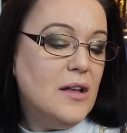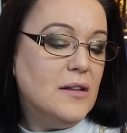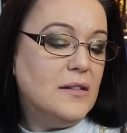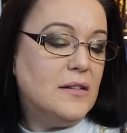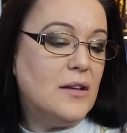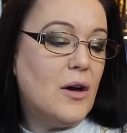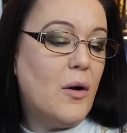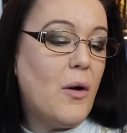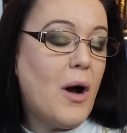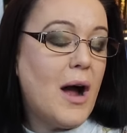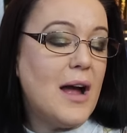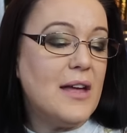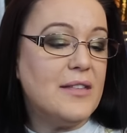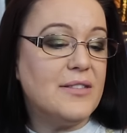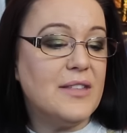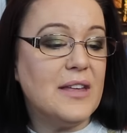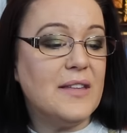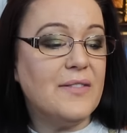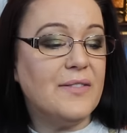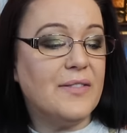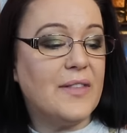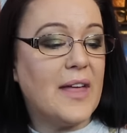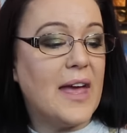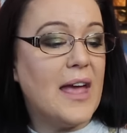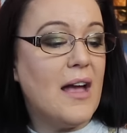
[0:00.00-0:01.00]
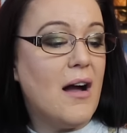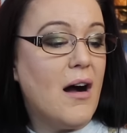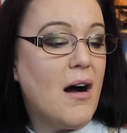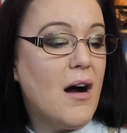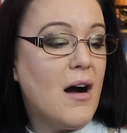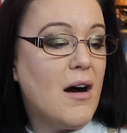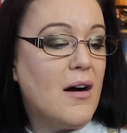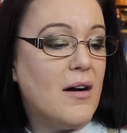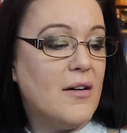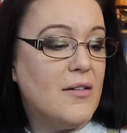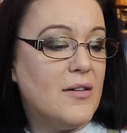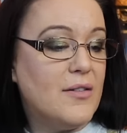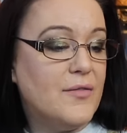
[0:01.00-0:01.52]
So I think they
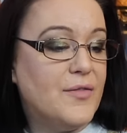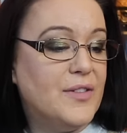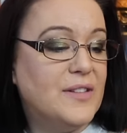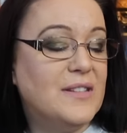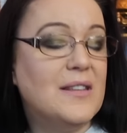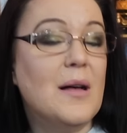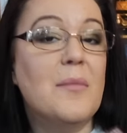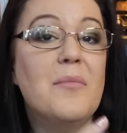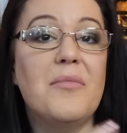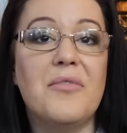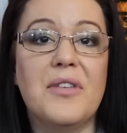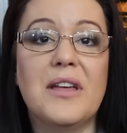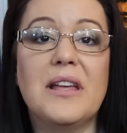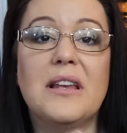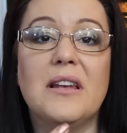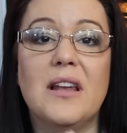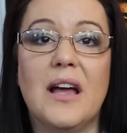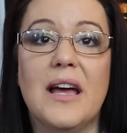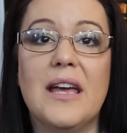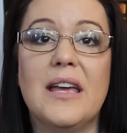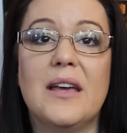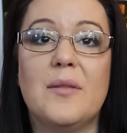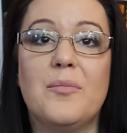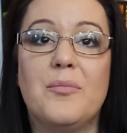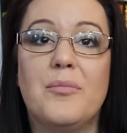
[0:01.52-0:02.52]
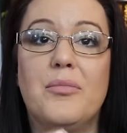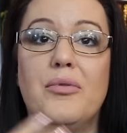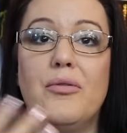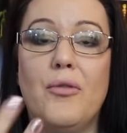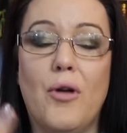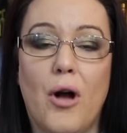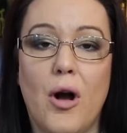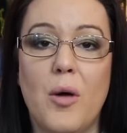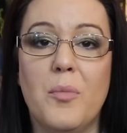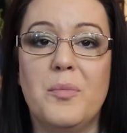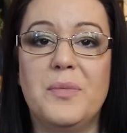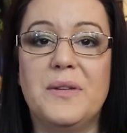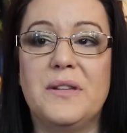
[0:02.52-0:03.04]
are, for something like
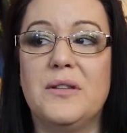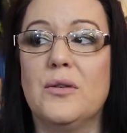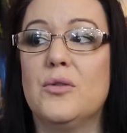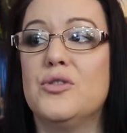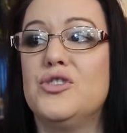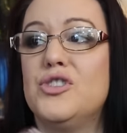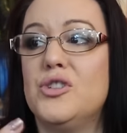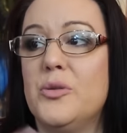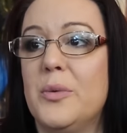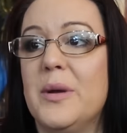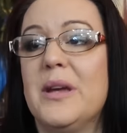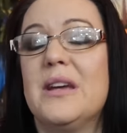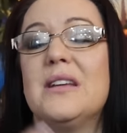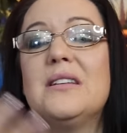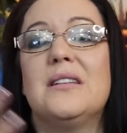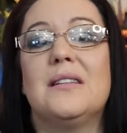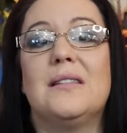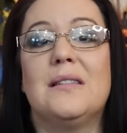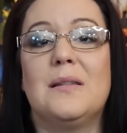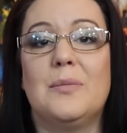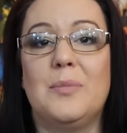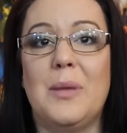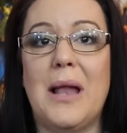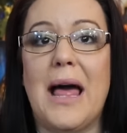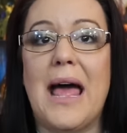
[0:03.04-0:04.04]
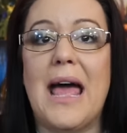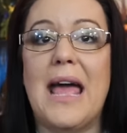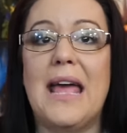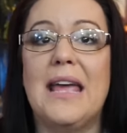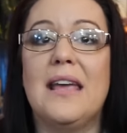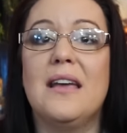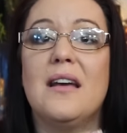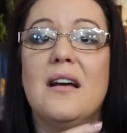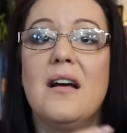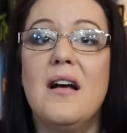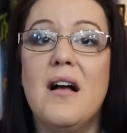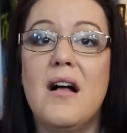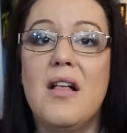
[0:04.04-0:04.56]
props or doing a
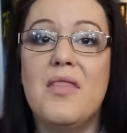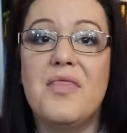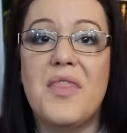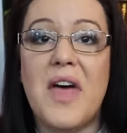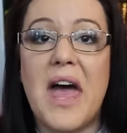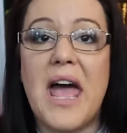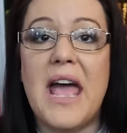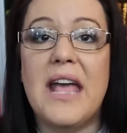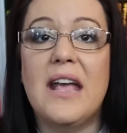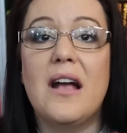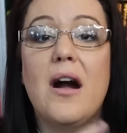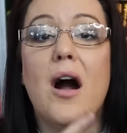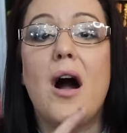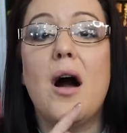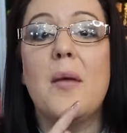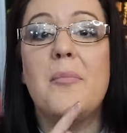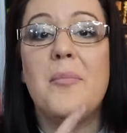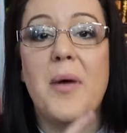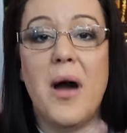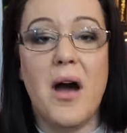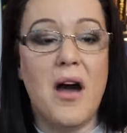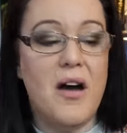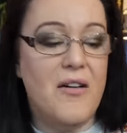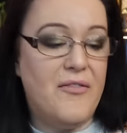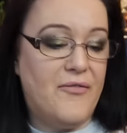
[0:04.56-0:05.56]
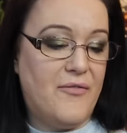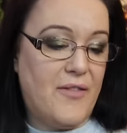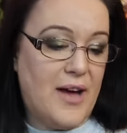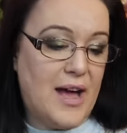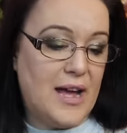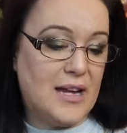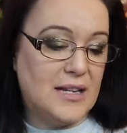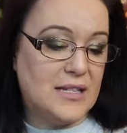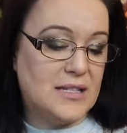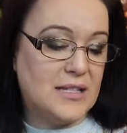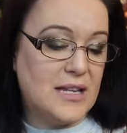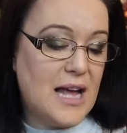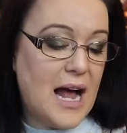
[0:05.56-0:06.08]
display, they are
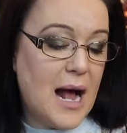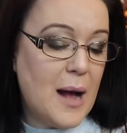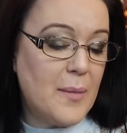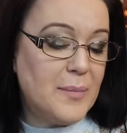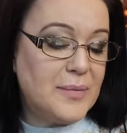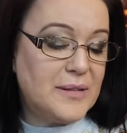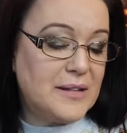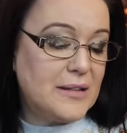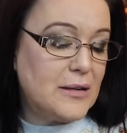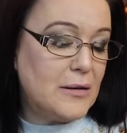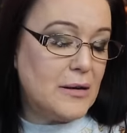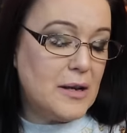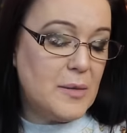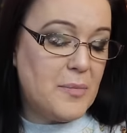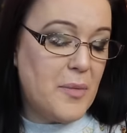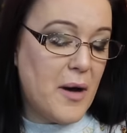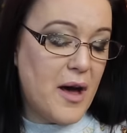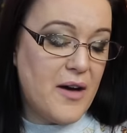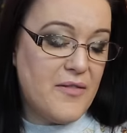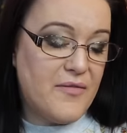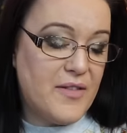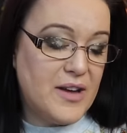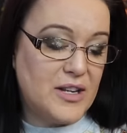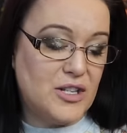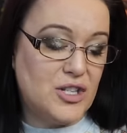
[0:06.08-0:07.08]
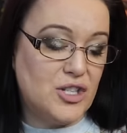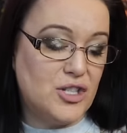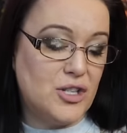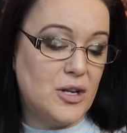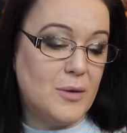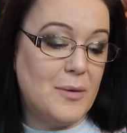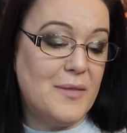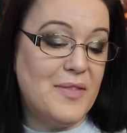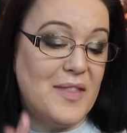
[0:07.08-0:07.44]
perfect, absolutely perfect to do.